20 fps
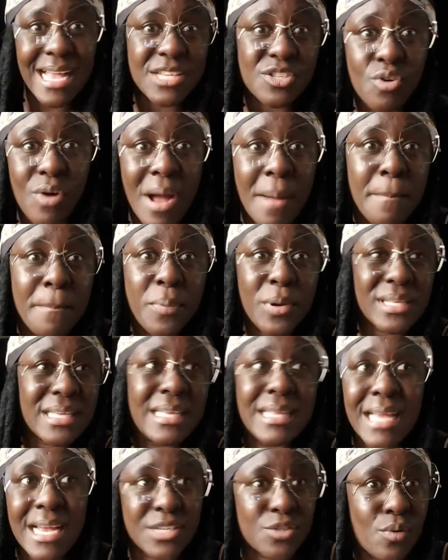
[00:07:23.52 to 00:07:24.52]
lies, or her
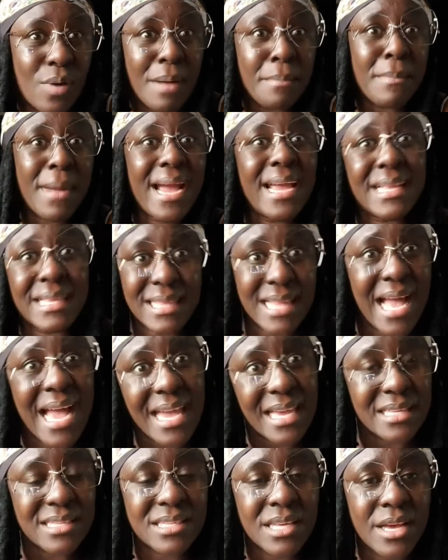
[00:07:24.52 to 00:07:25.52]
body lies, or her mind
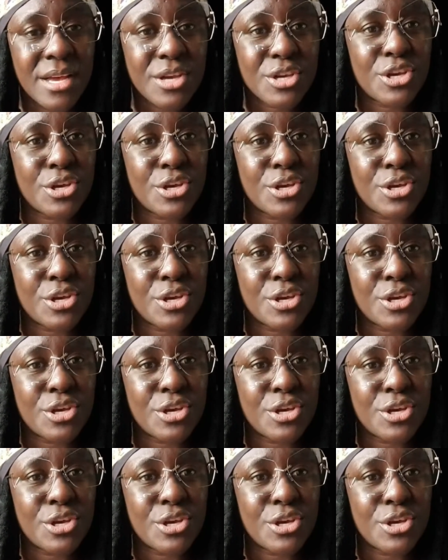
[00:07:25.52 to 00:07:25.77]
lies.